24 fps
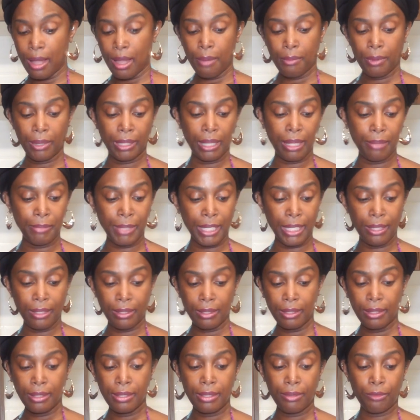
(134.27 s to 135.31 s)
But let me
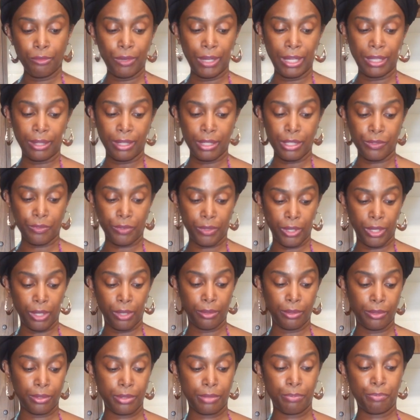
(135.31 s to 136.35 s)
read this for
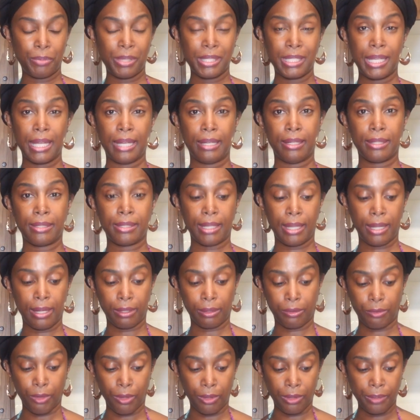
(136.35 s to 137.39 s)
you pertaining to hair
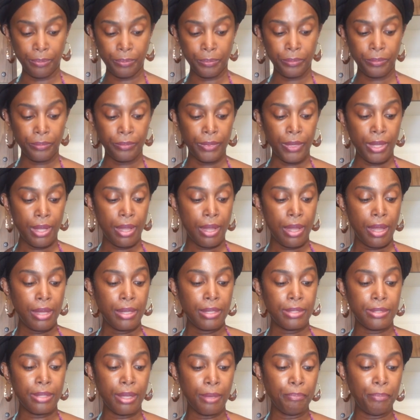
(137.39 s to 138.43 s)
growth.
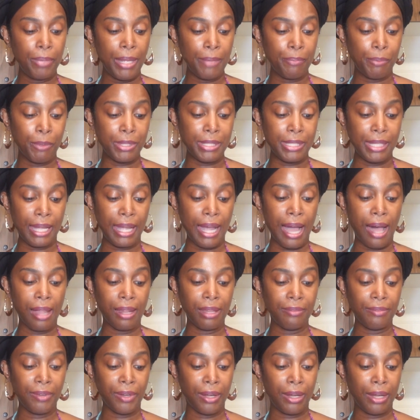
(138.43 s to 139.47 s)
Some people say
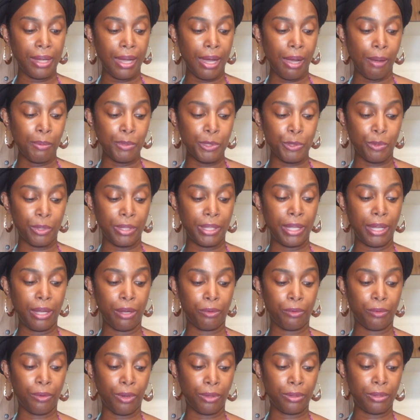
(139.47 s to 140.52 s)
aloe vera helps with hair
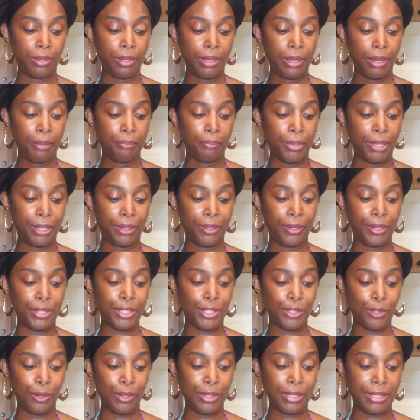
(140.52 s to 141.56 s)
growth, but
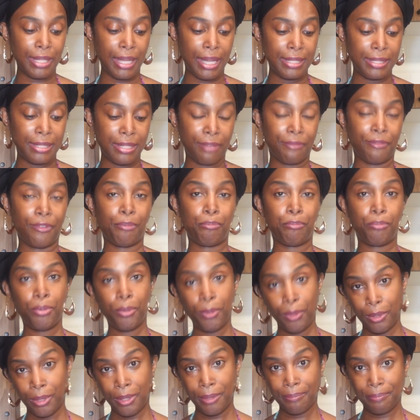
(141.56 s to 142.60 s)
there's no scientific
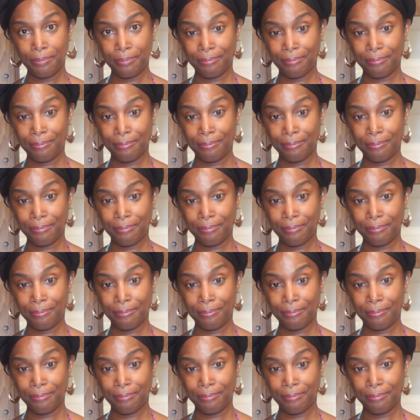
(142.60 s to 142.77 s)
proof.